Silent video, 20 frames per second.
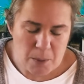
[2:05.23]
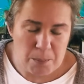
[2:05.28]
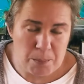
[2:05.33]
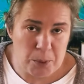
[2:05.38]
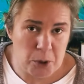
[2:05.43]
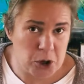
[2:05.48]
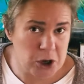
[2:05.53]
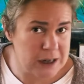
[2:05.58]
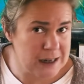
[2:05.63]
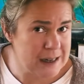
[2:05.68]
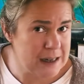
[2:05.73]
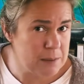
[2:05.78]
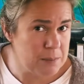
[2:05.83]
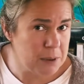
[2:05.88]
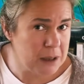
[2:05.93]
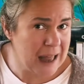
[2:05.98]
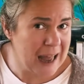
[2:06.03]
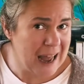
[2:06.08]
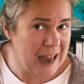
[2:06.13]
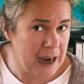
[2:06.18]
burgundy
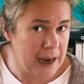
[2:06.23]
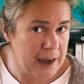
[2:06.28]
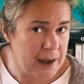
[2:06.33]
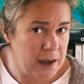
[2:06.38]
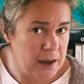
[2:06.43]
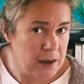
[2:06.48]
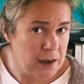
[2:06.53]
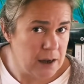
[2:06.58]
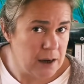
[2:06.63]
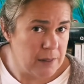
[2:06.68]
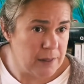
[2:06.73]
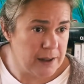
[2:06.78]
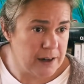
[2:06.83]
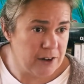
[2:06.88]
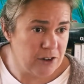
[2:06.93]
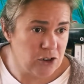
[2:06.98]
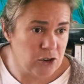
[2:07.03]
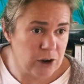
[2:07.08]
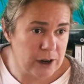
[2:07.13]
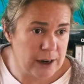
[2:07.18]
black than
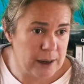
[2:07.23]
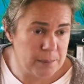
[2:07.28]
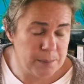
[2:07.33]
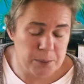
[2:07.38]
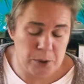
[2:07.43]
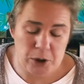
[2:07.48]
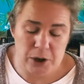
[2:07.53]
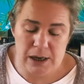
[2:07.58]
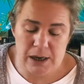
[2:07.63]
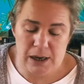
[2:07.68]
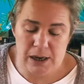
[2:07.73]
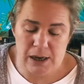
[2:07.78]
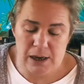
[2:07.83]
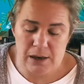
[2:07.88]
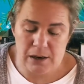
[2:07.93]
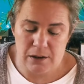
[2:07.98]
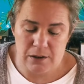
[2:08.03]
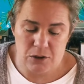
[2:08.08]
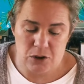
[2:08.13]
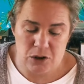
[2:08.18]
a straight up
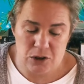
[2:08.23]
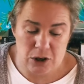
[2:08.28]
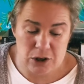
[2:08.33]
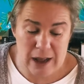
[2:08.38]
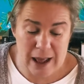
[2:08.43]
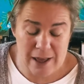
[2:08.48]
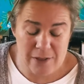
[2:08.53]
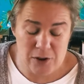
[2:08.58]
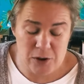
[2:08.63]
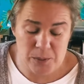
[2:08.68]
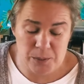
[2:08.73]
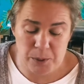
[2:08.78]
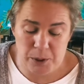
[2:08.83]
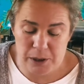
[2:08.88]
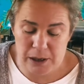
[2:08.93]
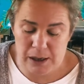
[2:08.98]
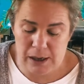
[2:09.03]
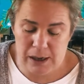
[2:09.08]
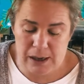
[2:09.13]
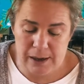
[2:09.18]
burgundy, a heathered
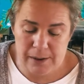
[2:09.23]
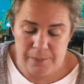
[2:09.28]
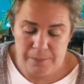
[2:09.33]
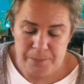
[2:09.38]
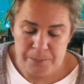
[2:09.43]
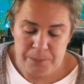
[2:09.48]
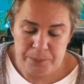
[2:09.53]
burgundy.